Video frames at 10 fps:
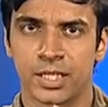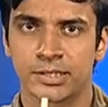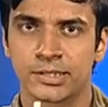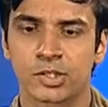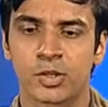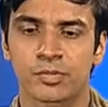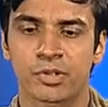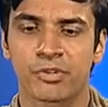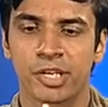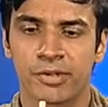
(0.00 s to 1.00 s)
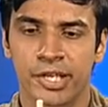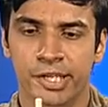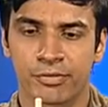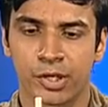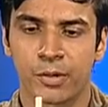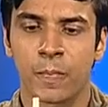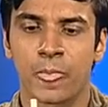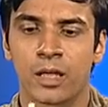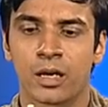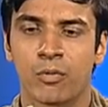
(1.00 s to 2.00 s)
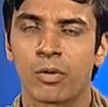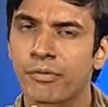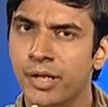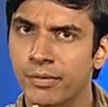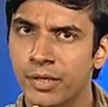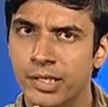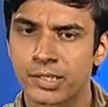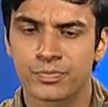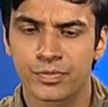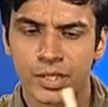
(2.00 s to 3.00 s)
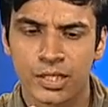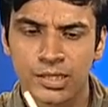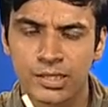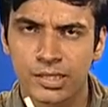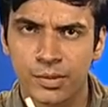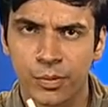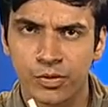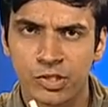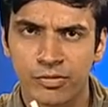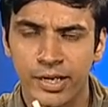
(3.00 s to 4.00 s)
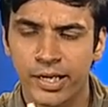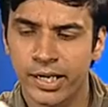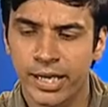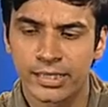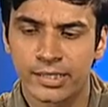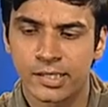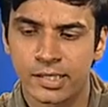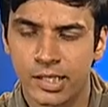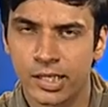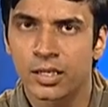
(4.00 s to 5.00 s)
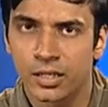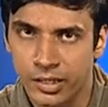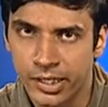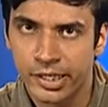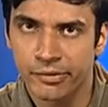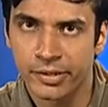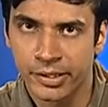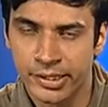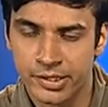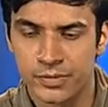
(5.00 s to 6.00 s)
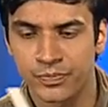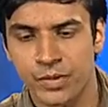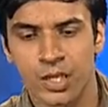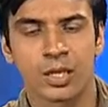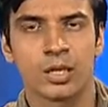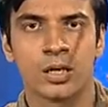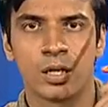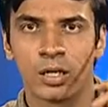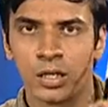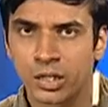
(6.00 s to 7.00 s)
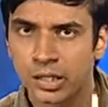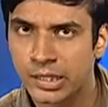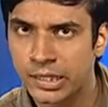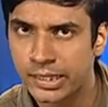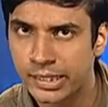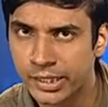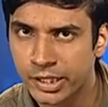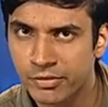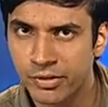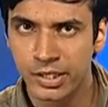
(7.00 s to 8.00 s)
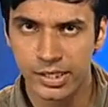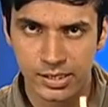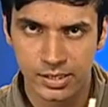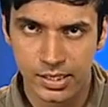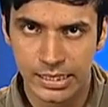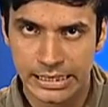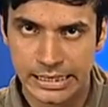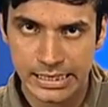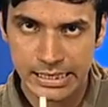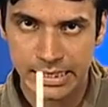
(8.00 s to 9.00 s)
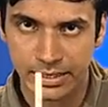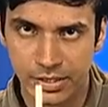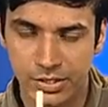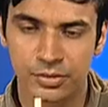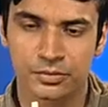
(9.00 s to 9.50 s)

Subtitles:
Just observe really very carefully. What we have done is, this is the positive end and this is the negative end. Yes, the electric field is in this direction.